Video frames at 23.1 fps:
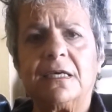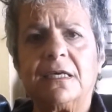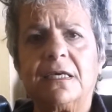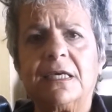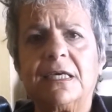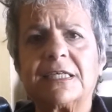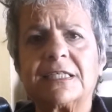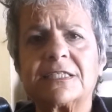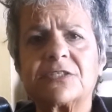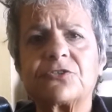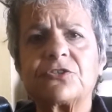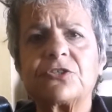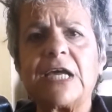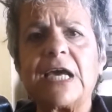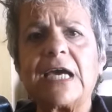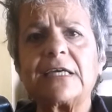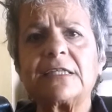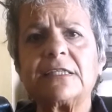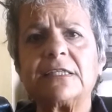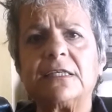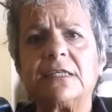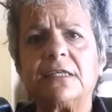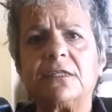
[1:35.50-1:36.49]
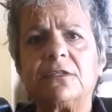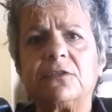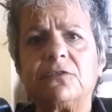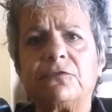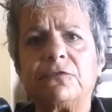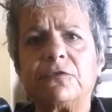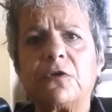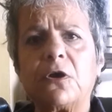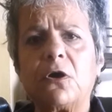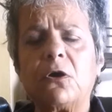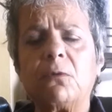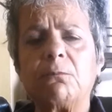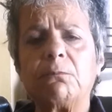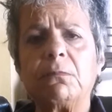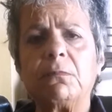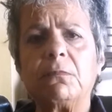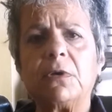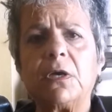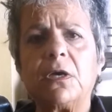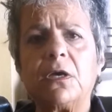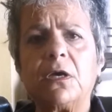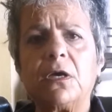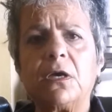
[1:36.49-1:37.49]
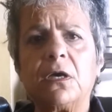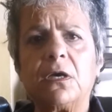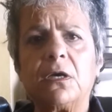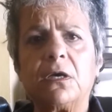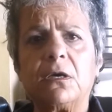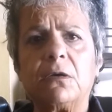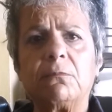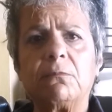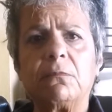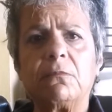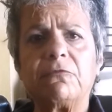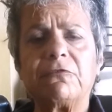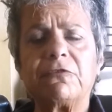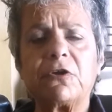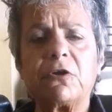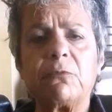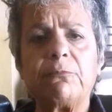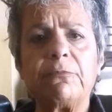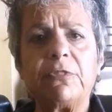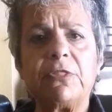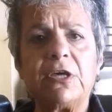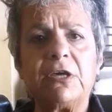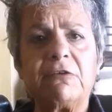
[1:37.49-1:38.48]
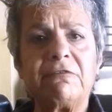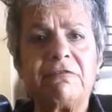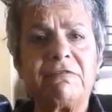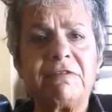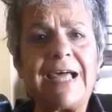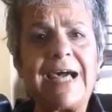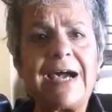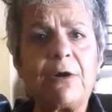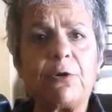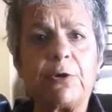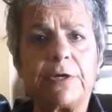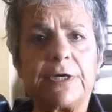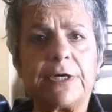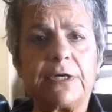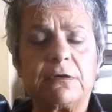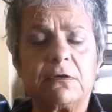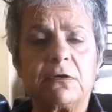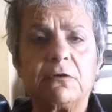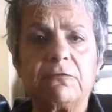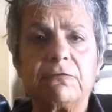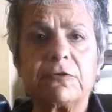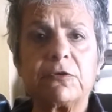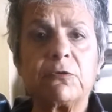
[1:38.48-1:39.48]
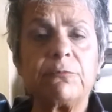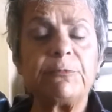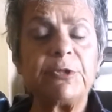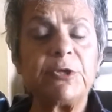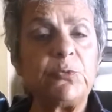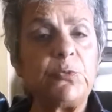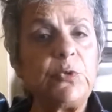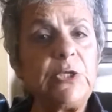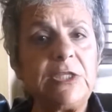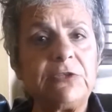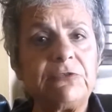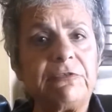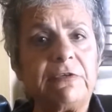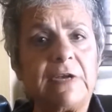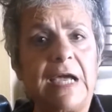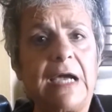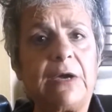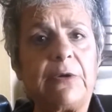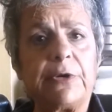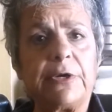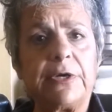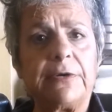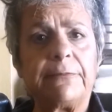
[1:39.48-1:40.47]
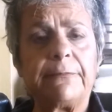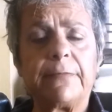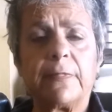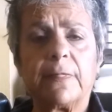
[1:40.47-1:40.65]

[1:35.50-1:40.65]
extracted from the flour, from the wheat flour.